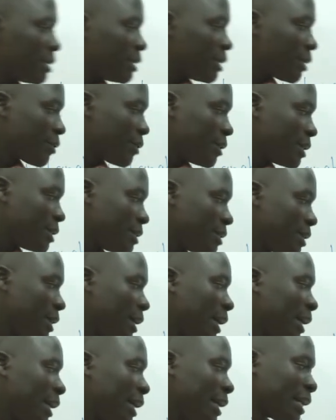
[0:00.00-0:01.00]
degrees
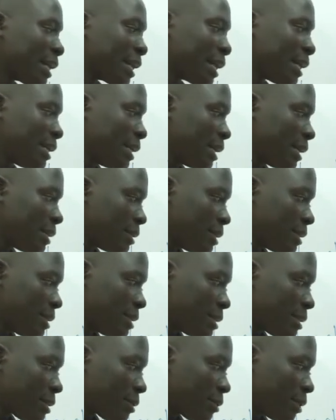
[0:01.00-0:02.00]
in radian, it
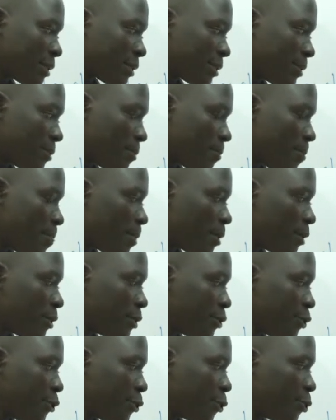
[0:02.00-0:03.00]
is equal to
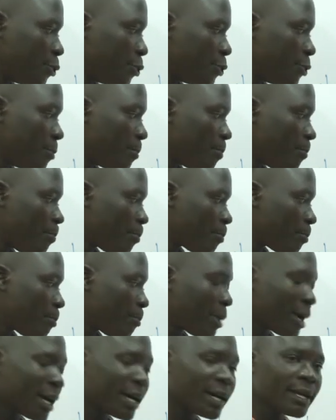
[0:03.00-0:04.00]
2
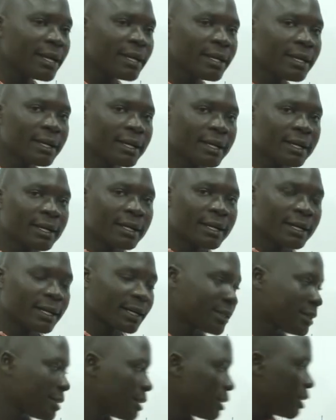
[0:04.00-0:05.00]
pi rad.
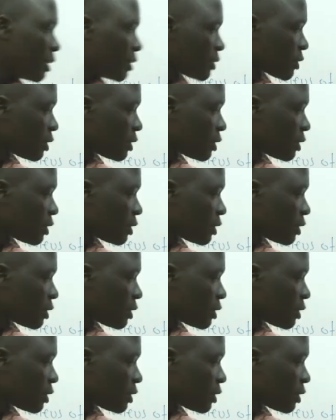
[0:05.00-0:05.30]
So